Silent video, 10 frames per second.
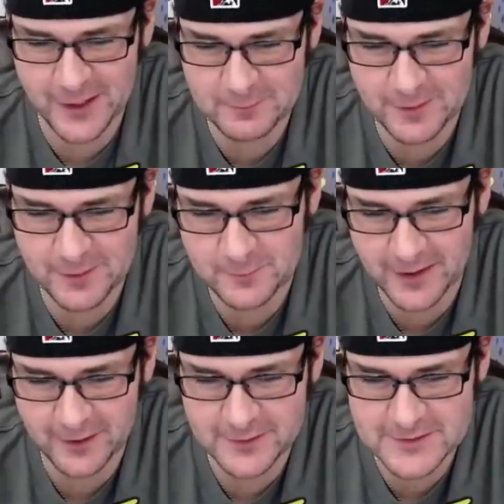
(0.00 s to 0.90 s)
by BR
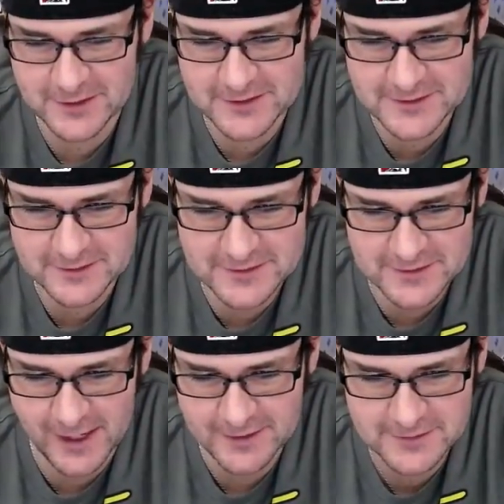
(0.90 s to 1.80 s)
is, is, is
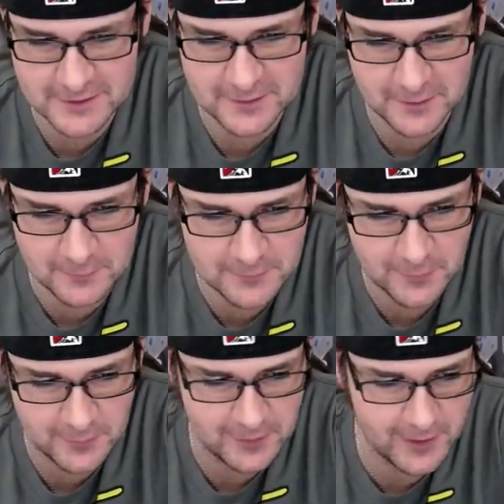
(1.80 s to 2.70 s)
not condoned
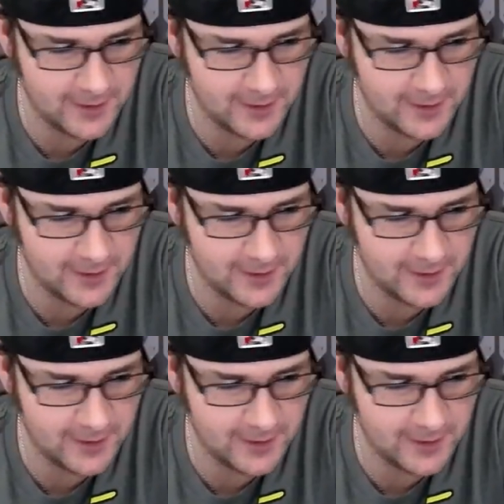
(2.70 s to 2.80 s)
nor uh,